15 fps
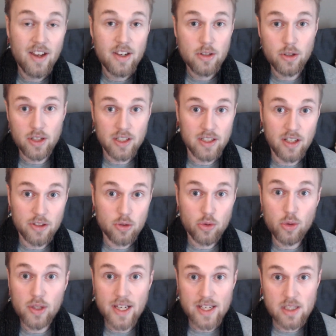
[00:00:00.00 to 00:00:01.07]
You cannot
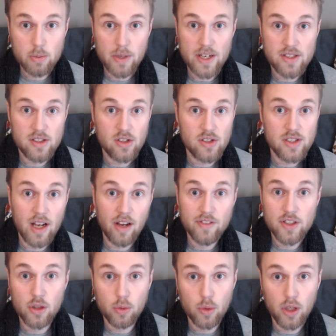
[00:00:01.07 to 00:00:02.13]
truly express yourself
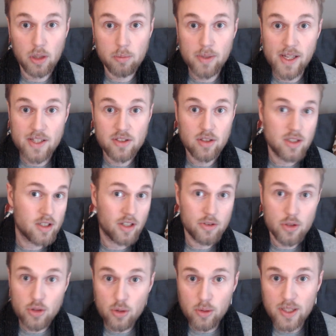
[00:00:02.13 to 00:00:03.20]
in your workplace. You cannot
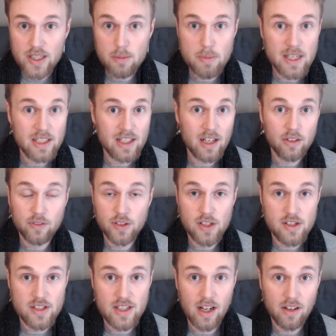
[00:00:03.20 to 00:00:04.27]
truly speak out for
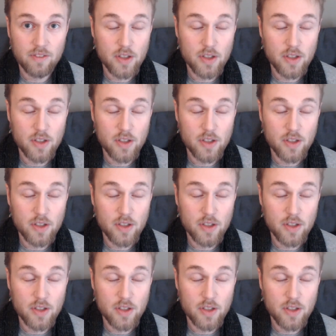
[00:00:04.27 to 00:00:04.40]
yourself.